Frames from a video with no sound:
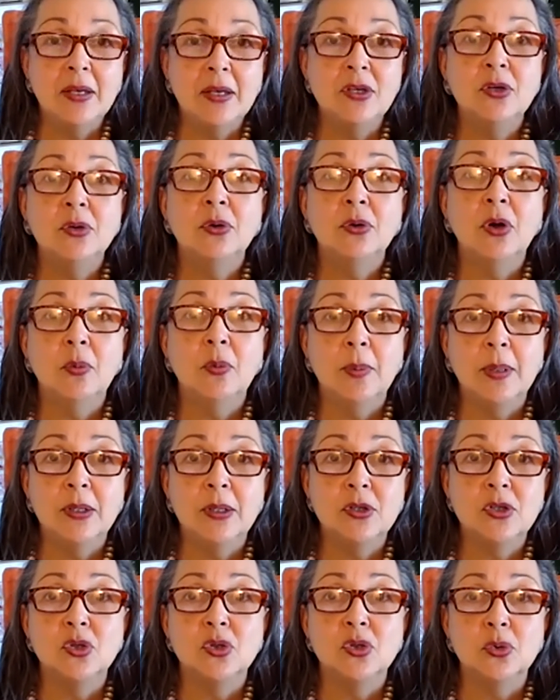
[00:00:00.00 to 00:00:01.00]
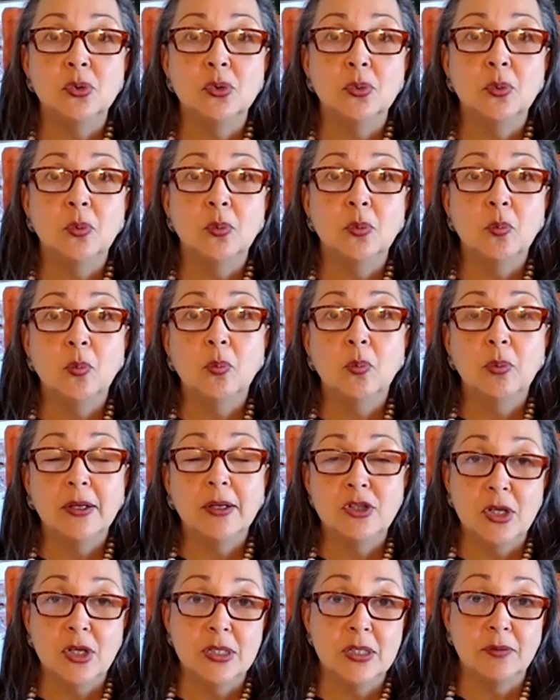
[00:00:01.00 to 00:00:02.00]
And then you go into
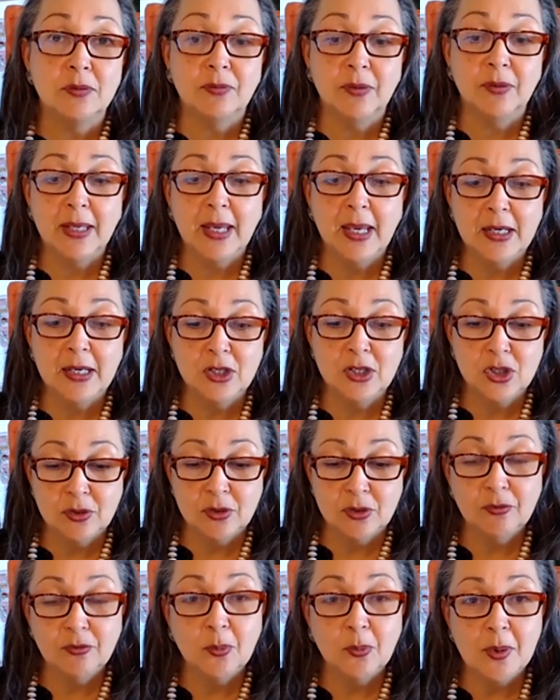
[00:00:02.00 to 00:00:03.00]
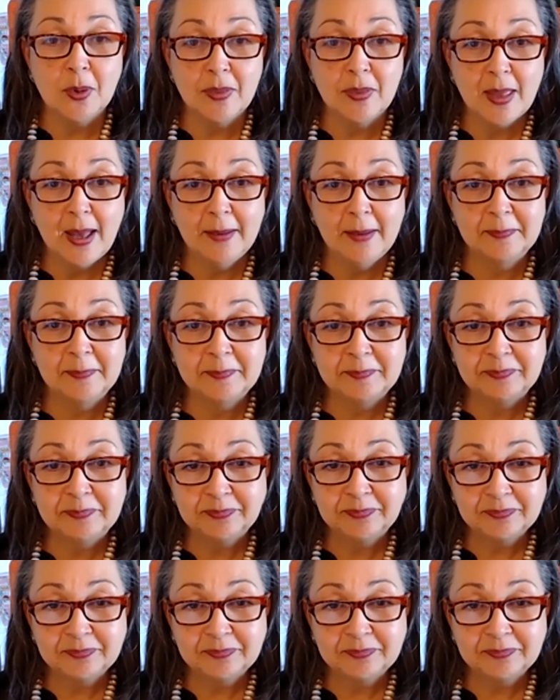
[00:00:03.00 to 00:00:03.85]
a justification for that.